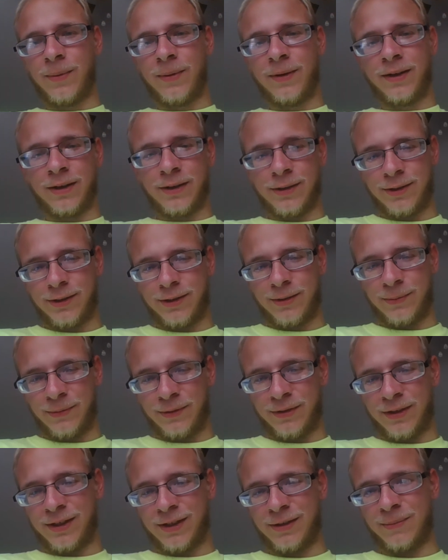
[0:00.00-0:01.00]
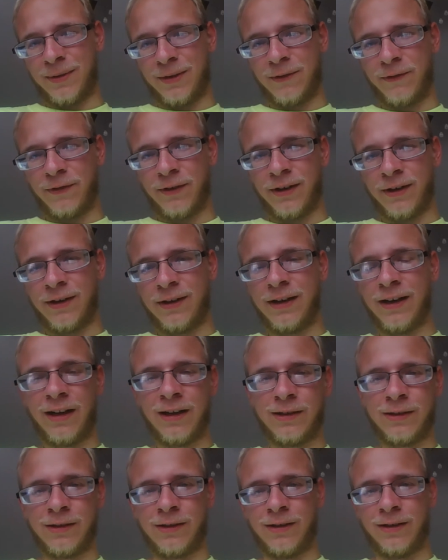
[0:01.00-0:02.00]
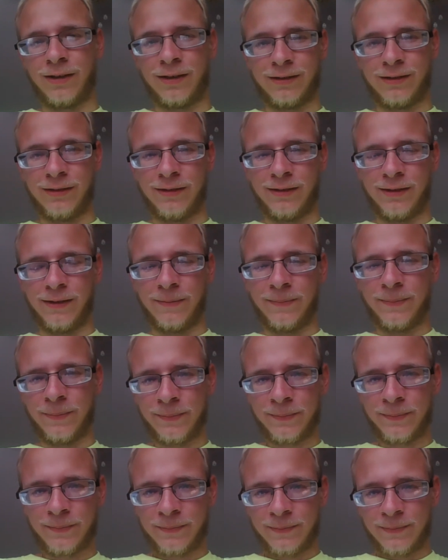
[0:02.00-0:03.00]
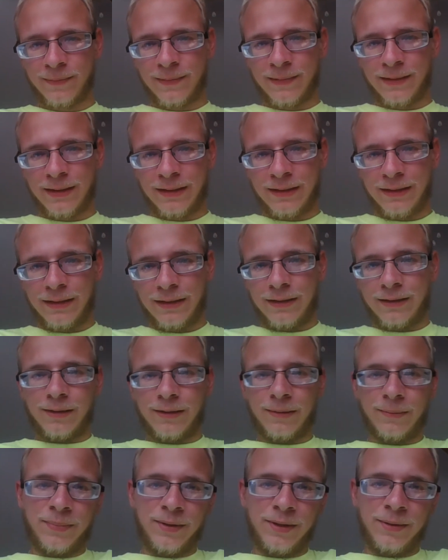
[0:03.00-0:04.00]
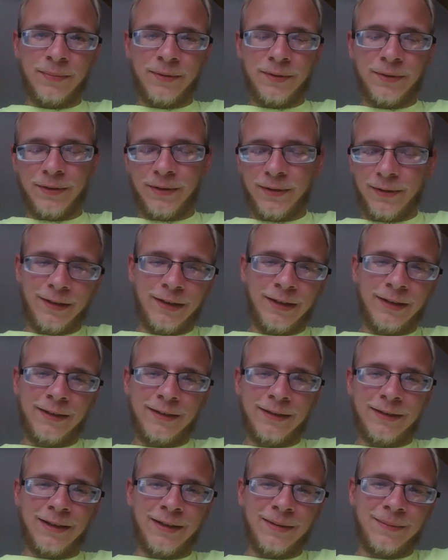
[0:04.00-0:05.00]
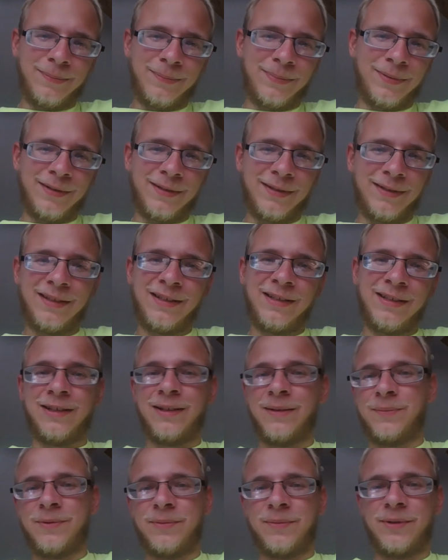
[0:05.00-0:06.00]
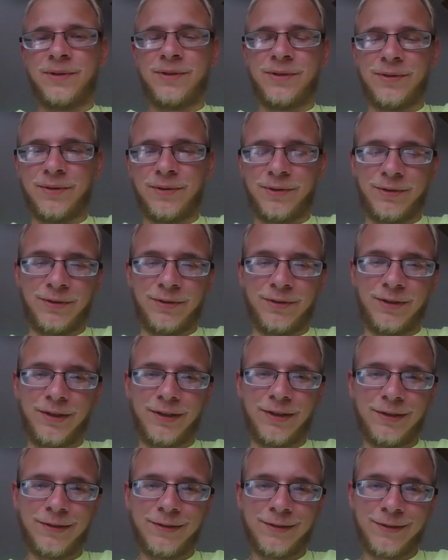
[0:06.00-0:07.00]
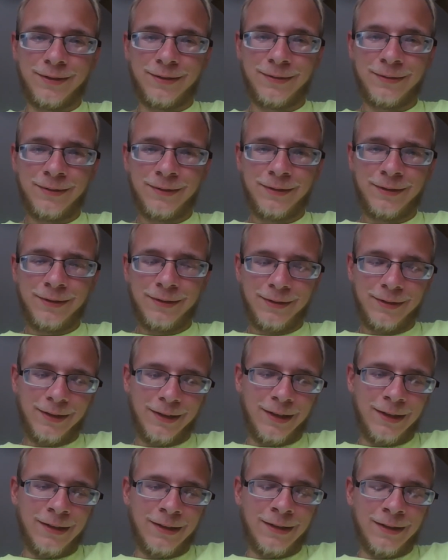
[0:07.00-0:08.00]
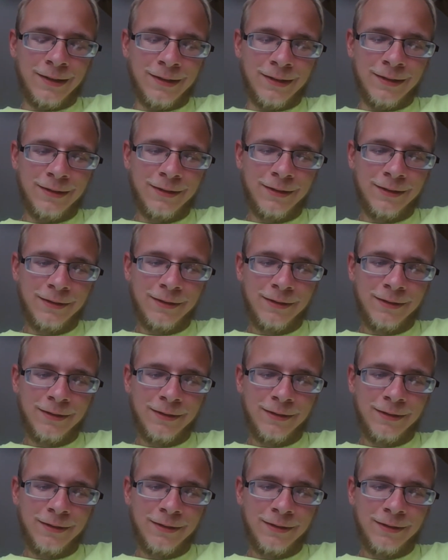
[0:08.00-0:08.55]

customers as my friend and I talk to them. Some people don't like that, but it helps me socialize. And